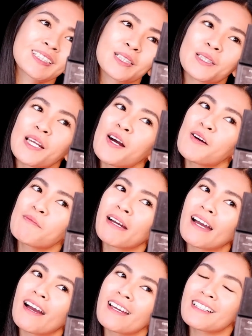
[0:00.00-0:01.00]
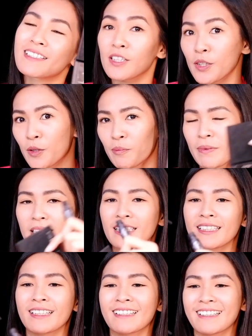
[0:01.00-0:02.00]
So now my eyes are
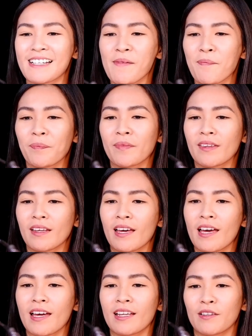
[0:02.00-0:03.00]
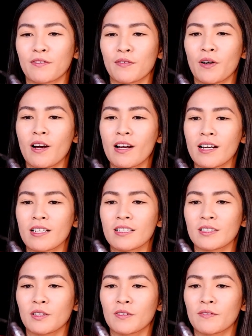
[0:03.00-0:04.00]
open. And of course,
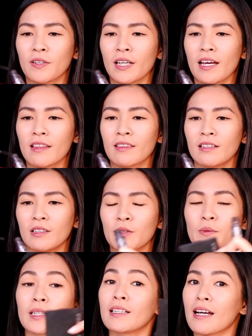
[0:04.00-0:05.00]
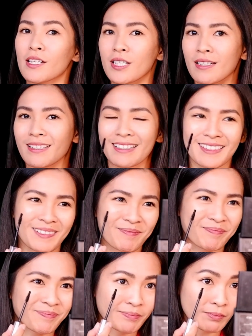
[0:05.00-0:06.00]
don't forget the lower lashes.
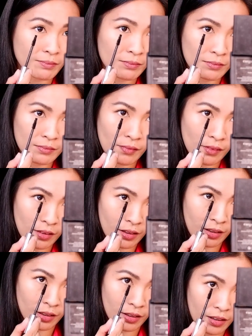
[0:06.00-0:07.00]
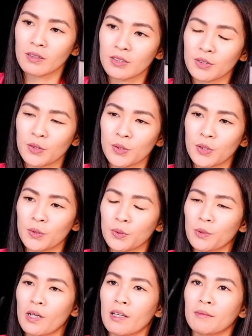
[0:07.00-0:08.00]
So you